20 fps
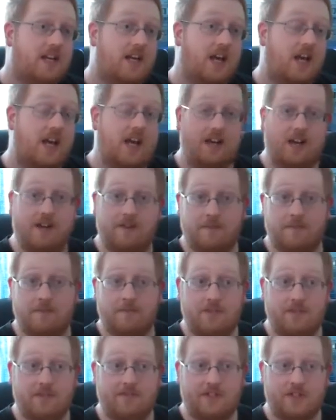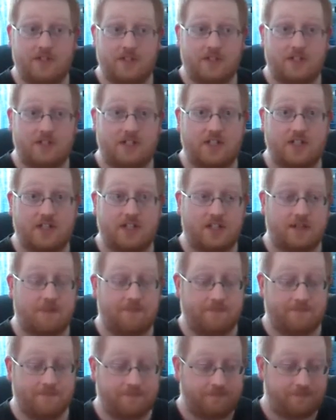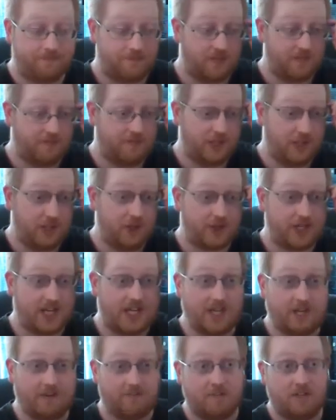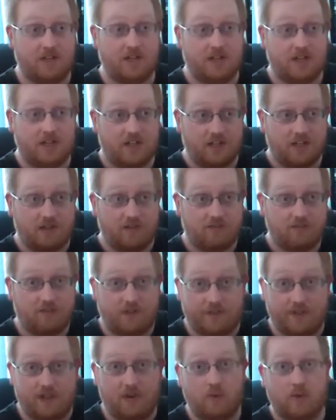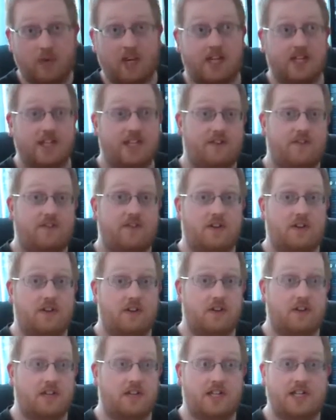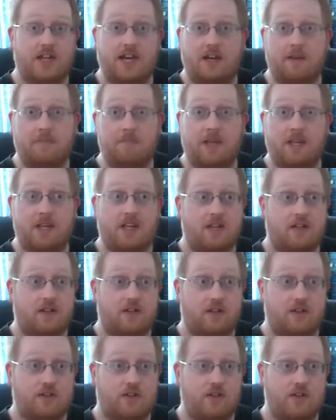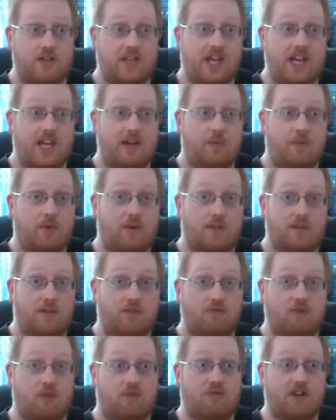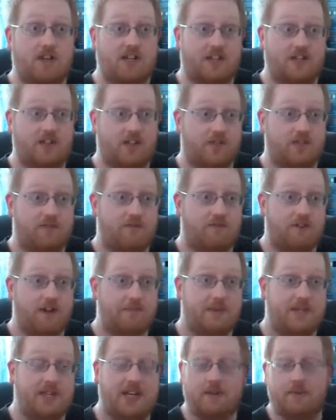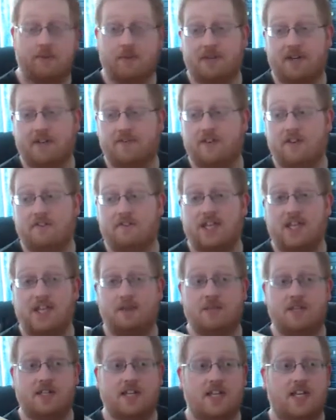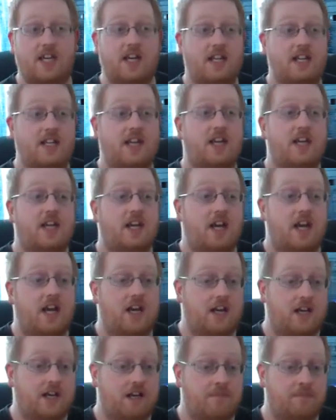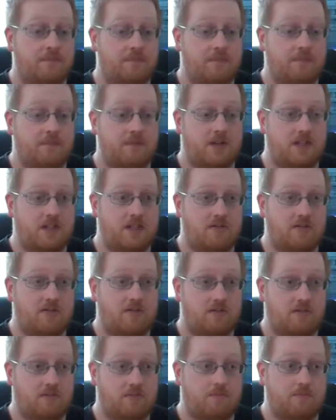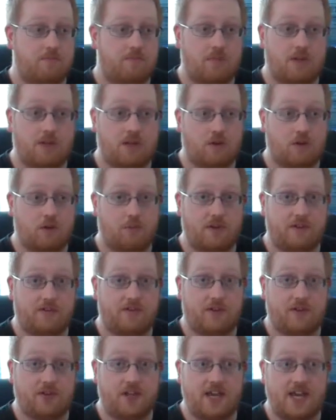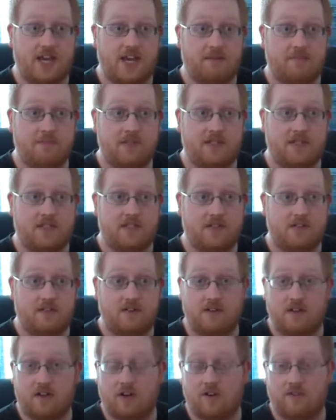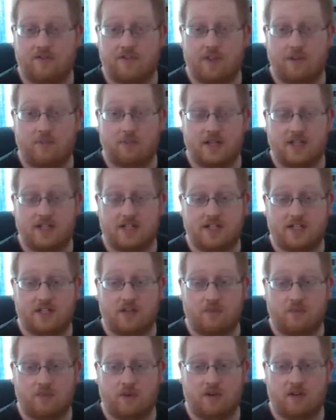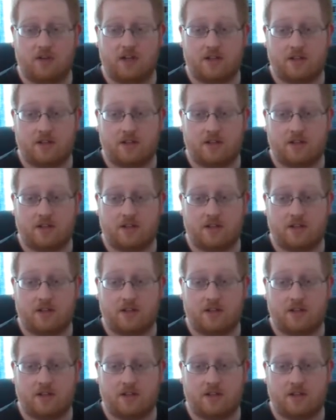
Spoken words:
The first video game review that I did for the time BigCal.co.uk was Rugrats Search for Reptile, one of my favourite games as a kid, and there were a couple of other games for the PlayStation 1.